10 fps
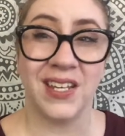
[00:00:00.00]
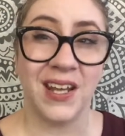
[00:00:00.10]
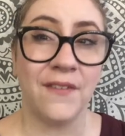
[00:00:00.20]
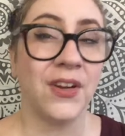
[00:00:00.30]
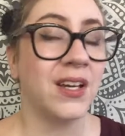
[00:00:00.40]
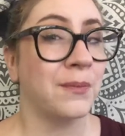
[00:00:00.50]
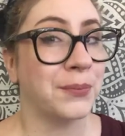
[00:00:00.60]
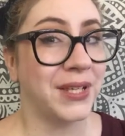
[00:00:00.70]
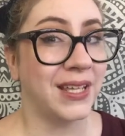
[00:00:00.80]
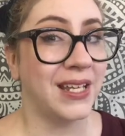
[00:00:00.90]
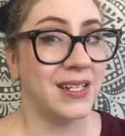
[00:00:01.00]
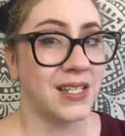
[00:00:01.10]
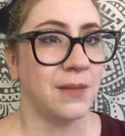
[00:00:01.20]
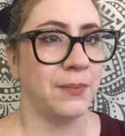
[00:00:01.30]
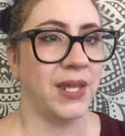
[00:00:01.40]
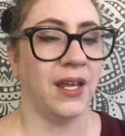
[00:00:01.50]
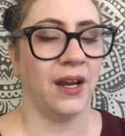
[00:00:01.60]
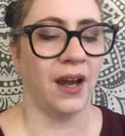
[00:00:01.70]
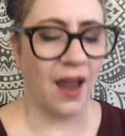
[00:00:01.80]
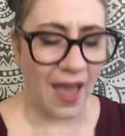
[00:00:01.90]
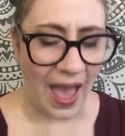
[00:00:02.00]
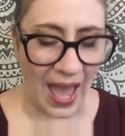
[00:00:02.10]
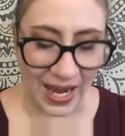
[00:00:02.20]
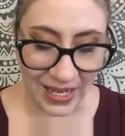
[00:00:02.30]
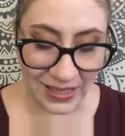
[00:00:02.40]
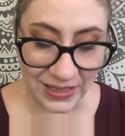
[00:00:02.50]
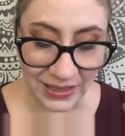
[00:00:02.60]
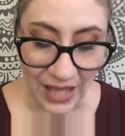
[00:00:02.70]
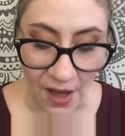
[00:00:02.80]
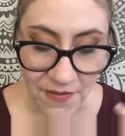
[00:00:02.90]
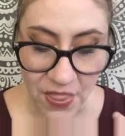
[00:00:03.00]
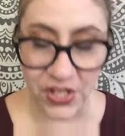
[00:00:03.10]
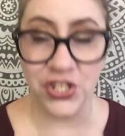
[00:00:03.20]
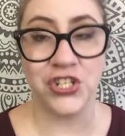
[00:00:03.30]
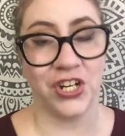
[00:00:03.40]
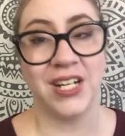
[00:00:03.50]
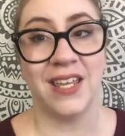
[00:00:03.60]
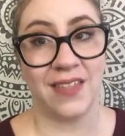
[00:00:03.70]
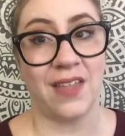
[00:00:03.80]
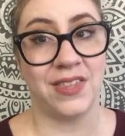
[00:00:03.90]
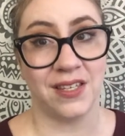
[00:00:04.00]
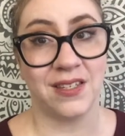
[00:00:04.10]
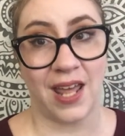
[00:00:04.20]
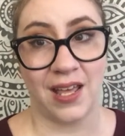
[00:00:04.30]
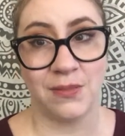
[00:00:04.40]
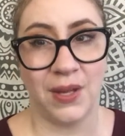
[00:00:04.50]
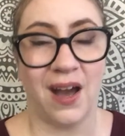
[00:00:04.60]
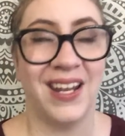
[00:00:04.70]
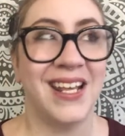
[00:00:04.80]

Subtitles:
They never completely disappear, and I love the journey that this takes me on.